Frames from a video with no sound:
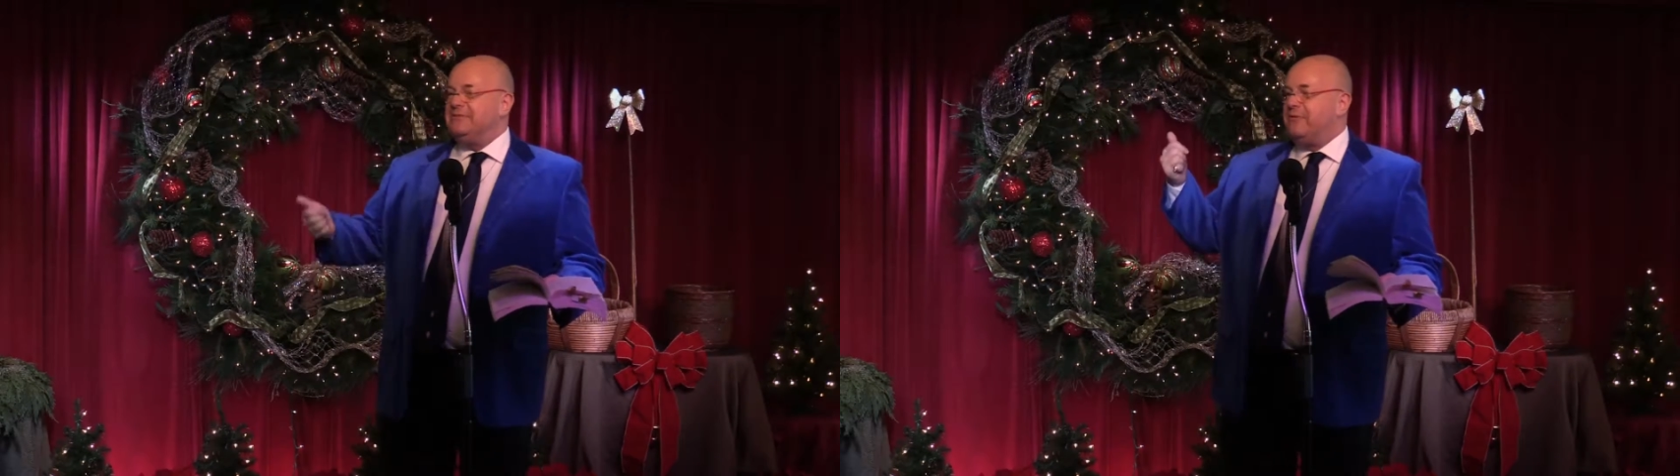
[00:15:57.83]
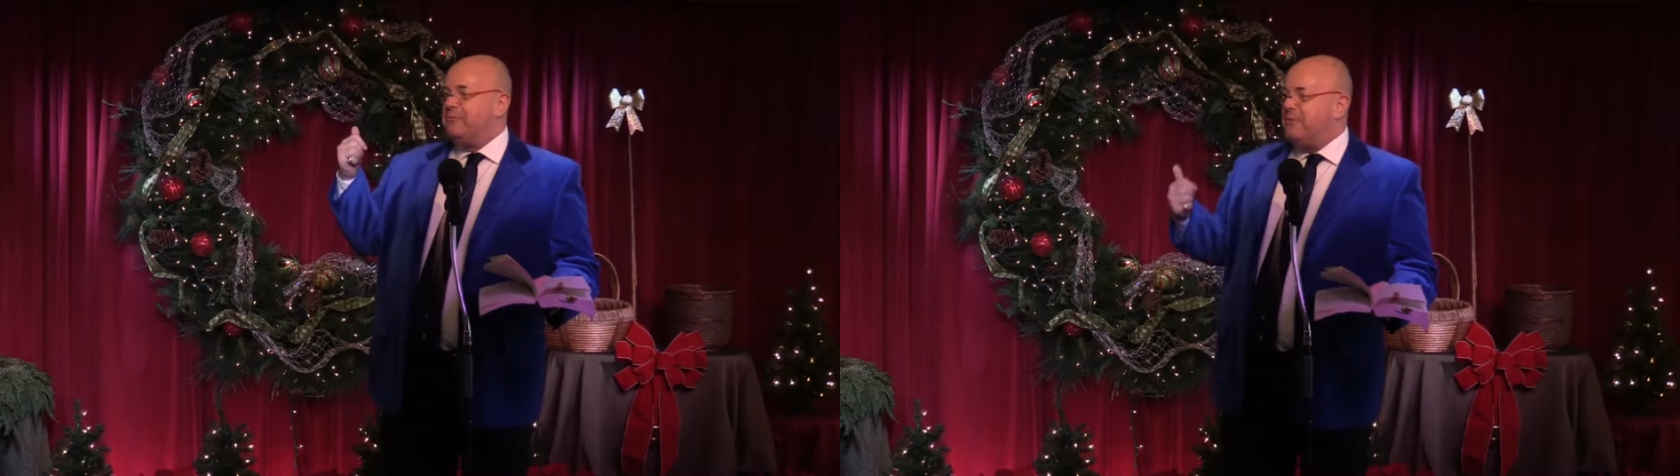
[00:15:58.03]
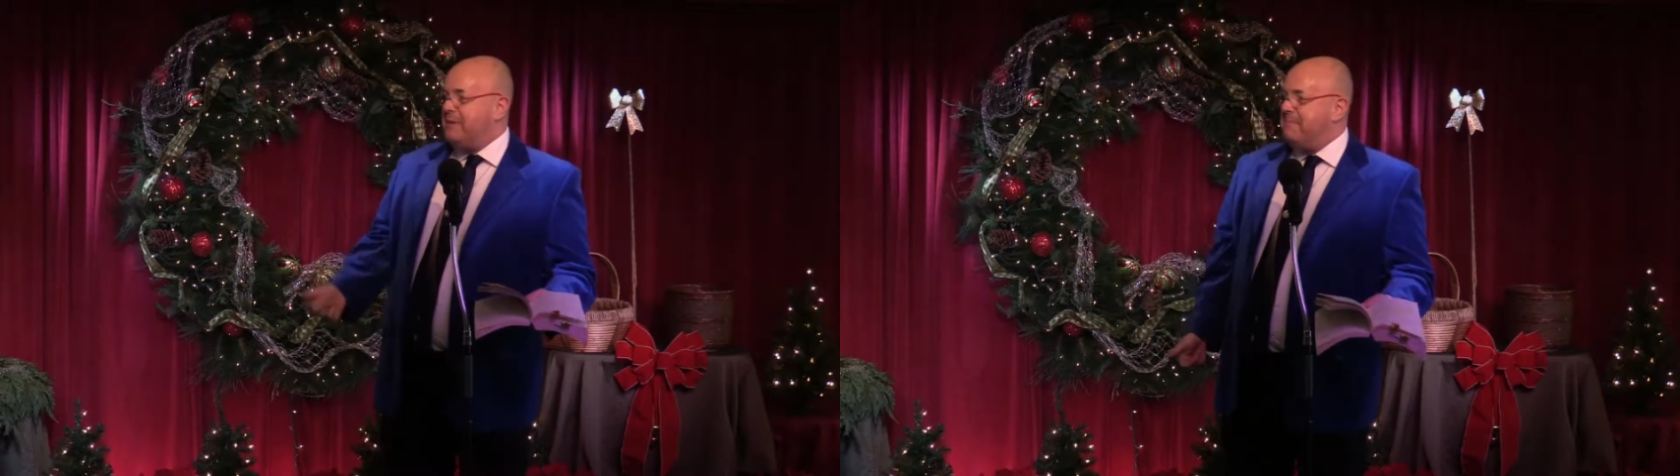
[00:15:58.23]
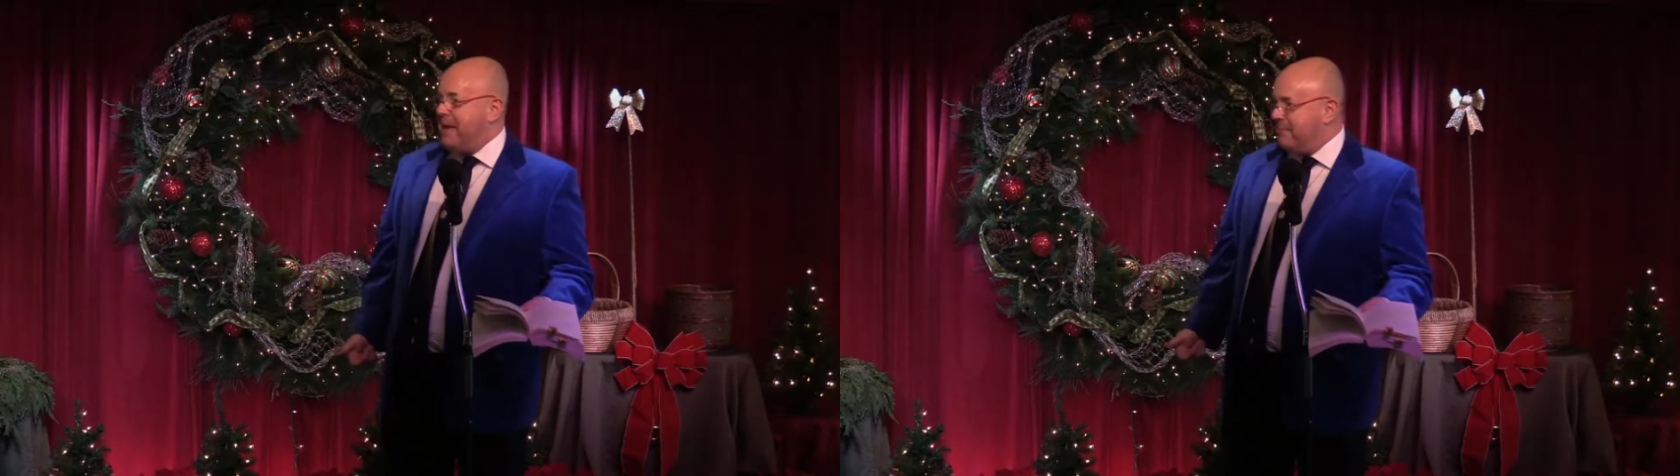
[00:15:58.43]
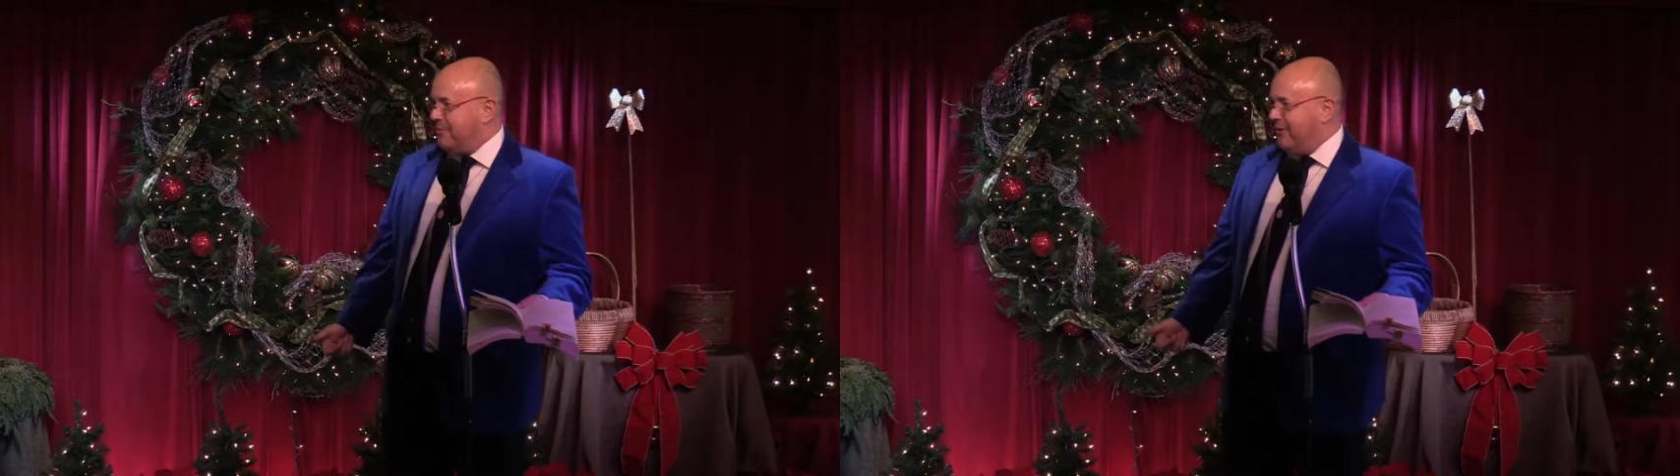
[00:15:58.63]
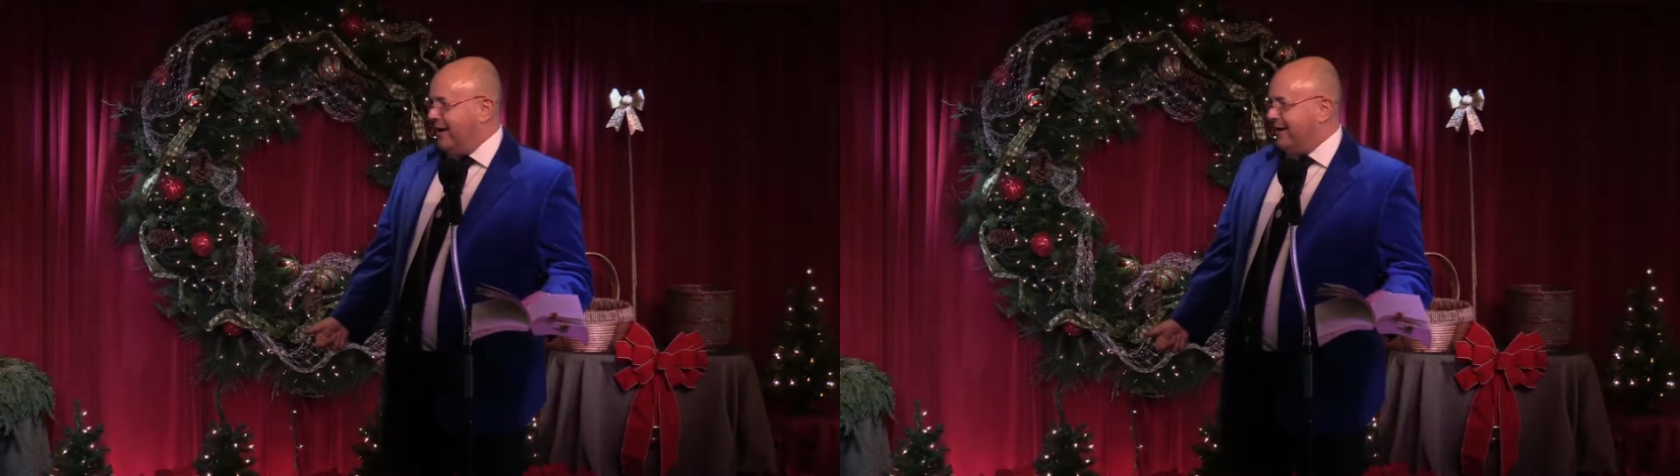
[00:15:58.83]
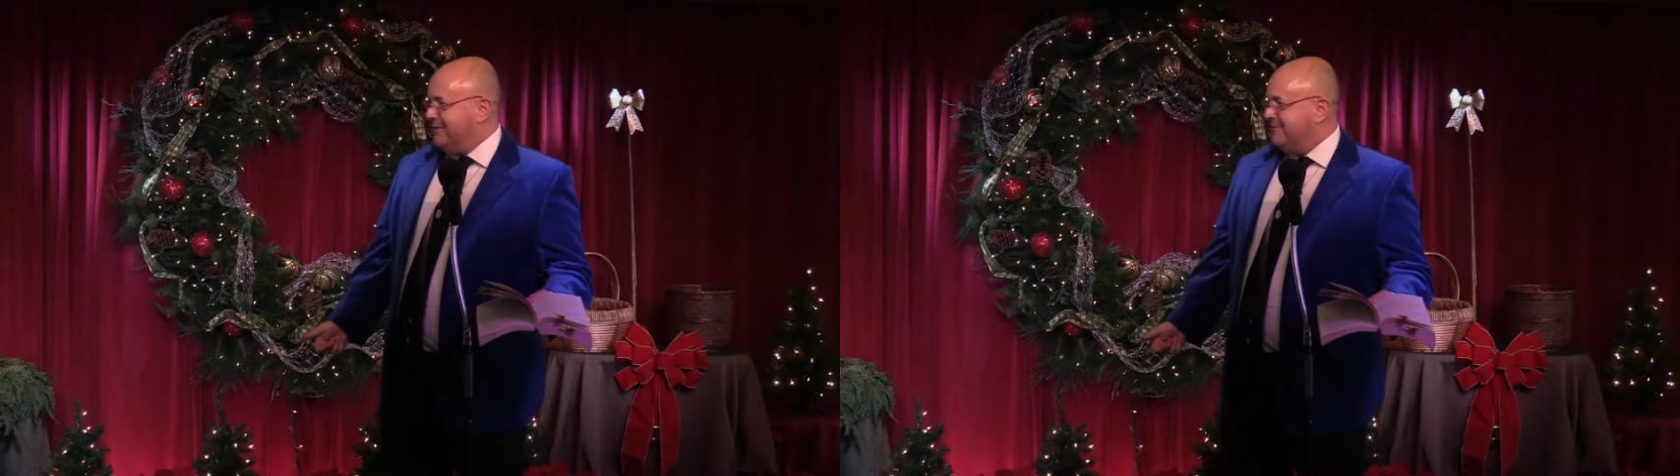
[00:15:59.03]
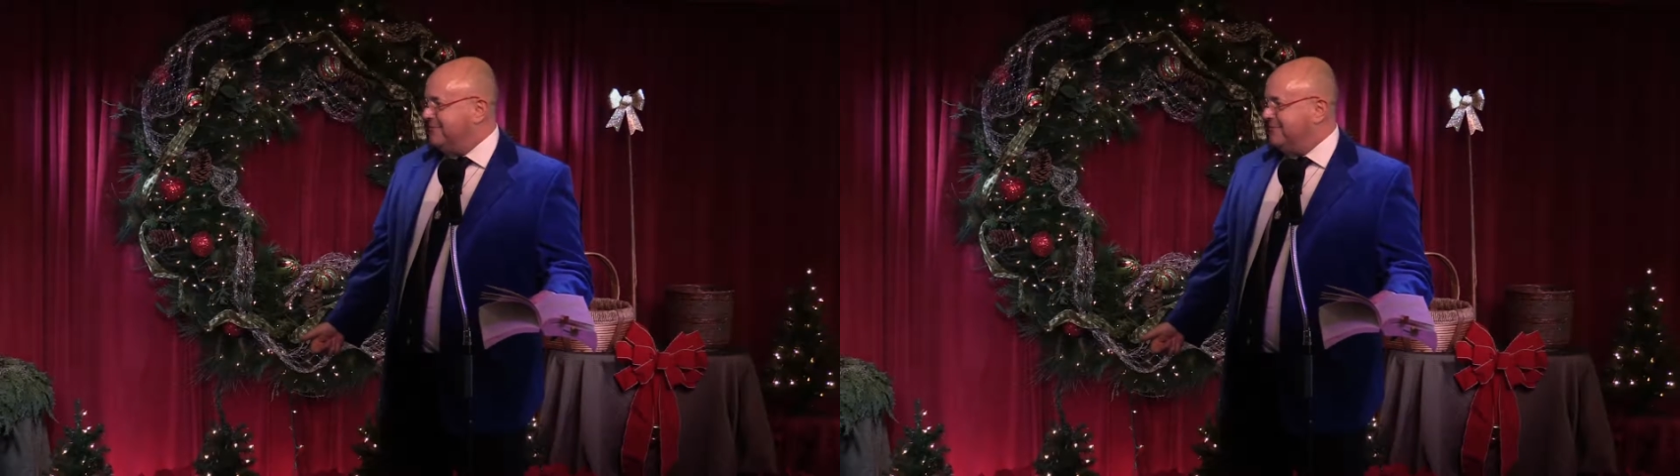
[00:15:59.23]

from remembering,